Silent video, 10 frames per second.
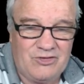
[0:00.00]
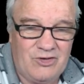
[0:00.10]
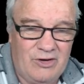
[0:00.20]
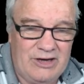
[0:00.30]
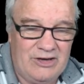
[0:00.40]

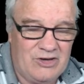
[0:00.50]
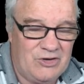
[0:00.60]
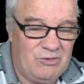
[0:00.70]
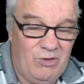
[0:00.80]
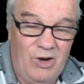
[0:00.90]
Sorry I
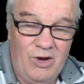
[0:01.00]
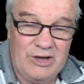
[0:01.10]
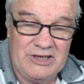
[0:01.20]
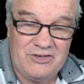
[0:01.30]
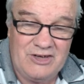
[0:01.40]
got it
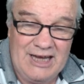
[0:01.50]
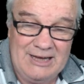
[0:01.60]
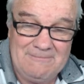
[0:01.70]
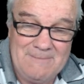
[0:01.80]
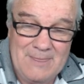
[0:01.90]
wrong,
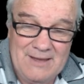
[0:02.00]
and